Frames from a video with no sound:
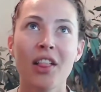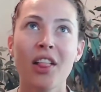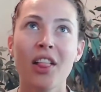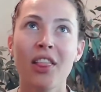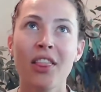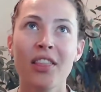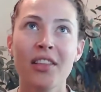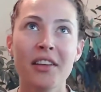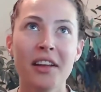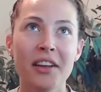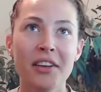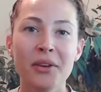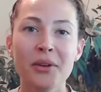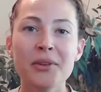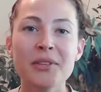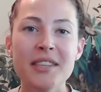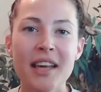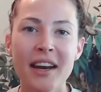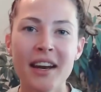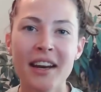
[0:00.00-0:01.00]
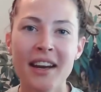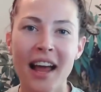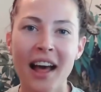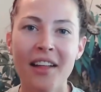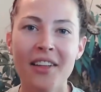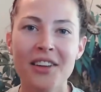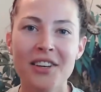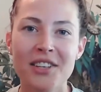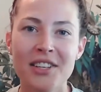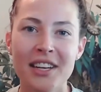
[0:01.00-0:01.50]
I use that
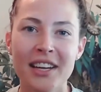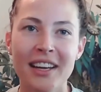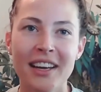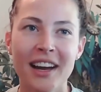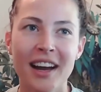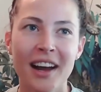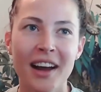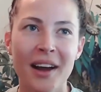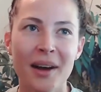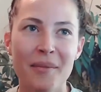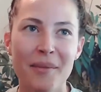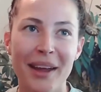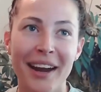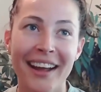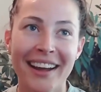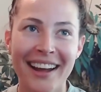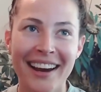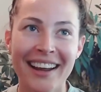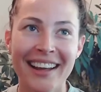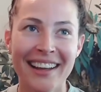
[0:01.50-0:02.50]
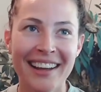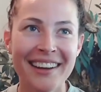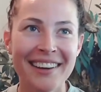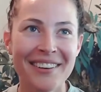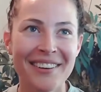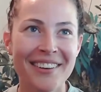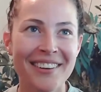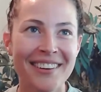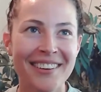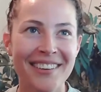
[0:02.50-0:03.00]
analogy, and I kind of
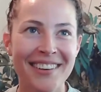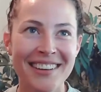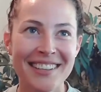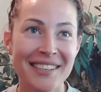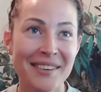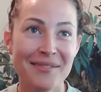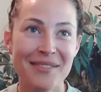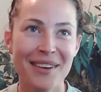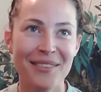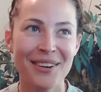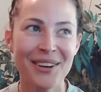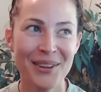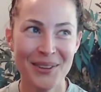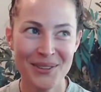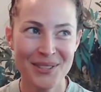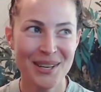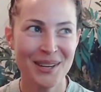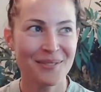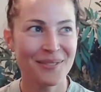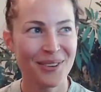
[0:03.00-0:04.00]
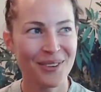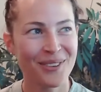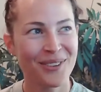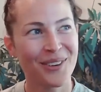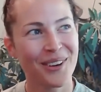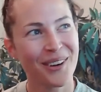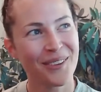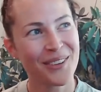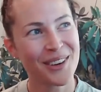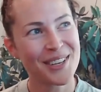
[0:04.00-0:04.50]
giggle because I've never used it
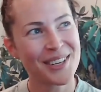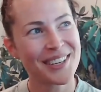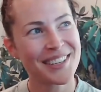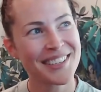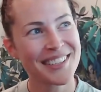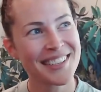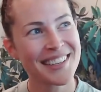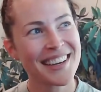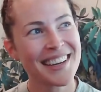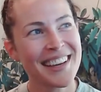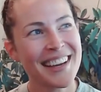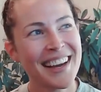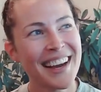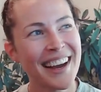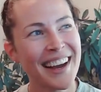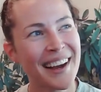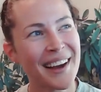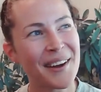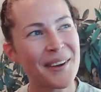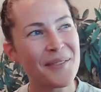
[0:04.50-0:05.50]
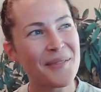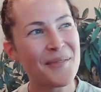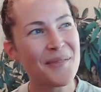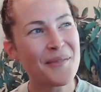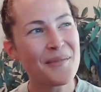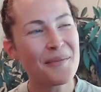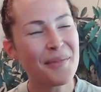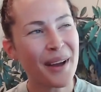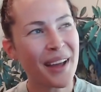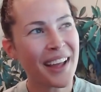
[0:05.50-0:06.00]
before, which is,
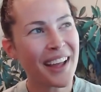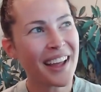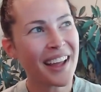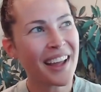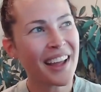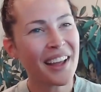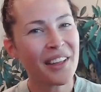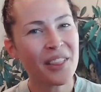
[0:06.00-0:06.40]
but